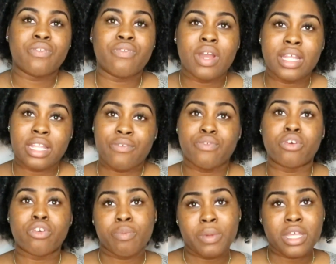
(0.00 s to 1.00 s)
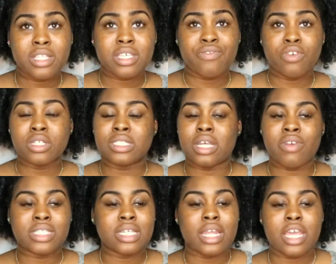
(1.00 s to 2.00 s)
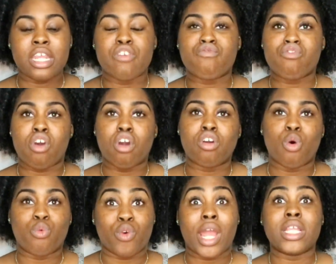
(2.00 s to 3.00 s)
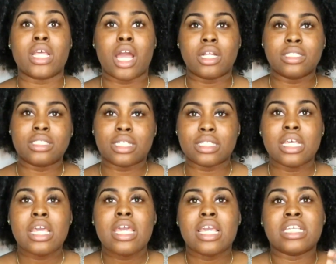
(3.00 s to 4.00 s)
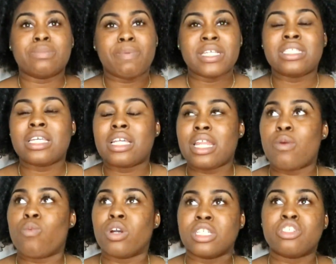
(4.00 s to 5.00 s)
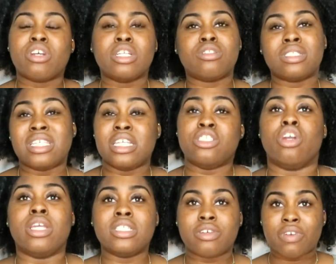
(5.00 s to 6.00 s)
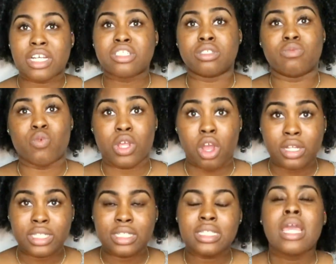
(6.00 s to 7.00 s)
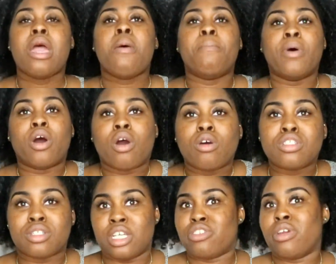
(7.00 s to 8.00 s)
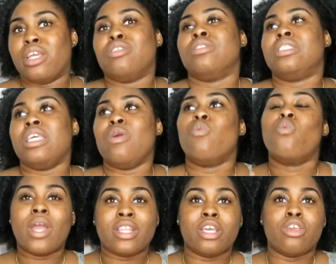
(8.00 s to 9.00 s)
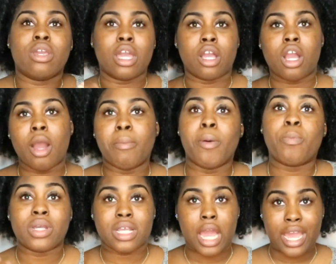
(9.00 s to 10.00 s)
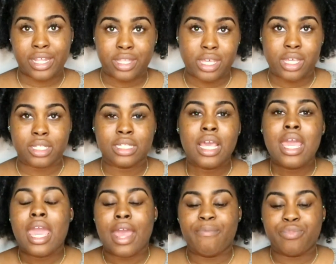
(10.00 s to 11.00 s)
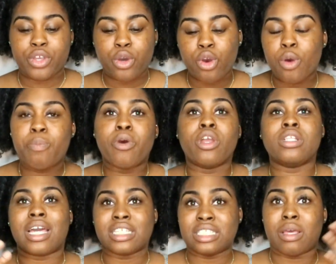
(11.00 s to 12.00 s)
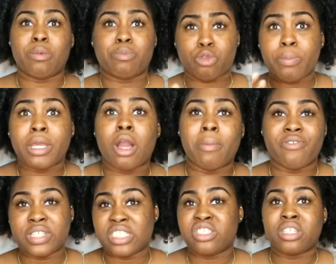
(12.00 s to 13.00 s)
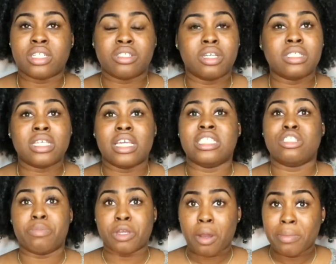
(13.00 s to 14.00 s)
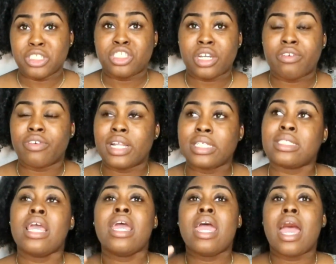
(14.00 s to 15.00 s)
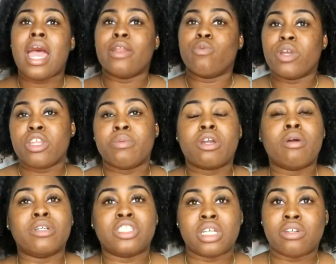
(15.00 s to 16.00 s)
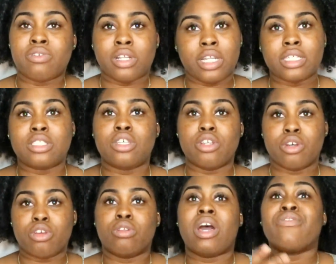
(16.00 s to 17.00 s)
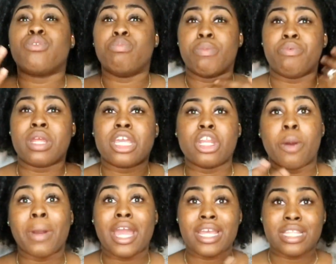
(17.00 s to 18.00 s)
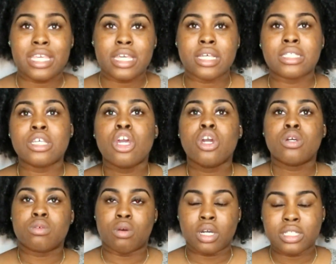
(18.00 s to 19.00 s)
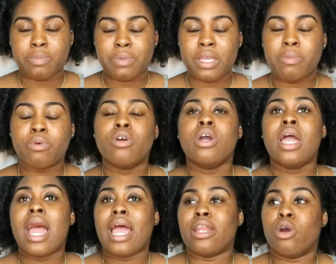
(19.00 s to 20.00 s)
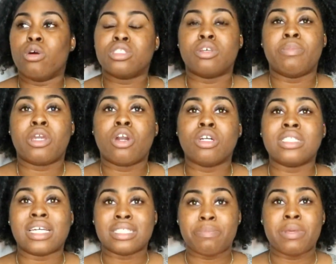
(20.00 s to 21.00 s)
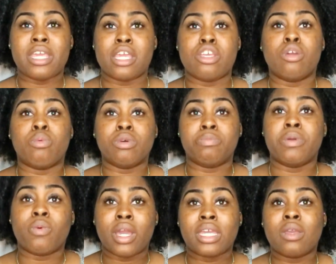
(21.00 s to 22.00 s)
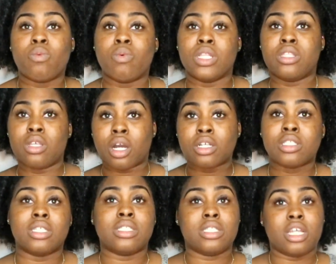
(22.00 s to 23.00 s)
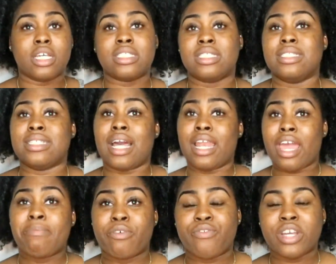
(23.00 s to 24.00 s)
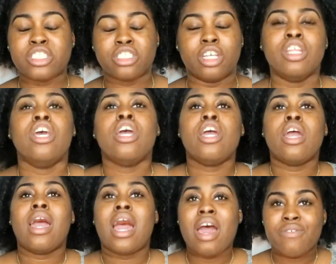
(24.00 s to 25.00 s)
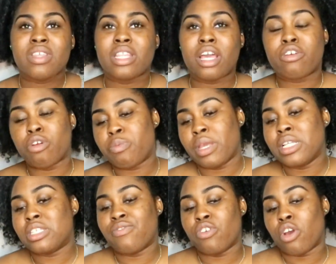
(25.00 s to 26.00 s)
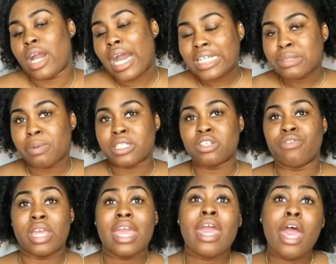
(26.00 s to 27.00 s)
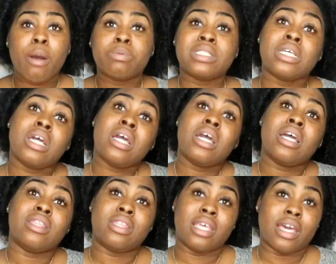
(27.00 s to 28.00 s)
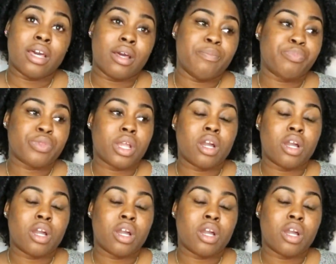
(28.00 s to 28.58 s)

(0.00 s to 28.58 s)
to find that for group interviews, there isn't any wrong or right answers. It's basically what they're trying to see is your interaction with others, but also they're trying to see whether you can come up with ideas. And the whole point as to become a physician associate is to become a generalist, and when you become a generalist, you know, you'd have to be bringing up ideas to other people. And also because as a PA you would be working with doctors, nurses, allied profession, having that group interview aspect of it helps the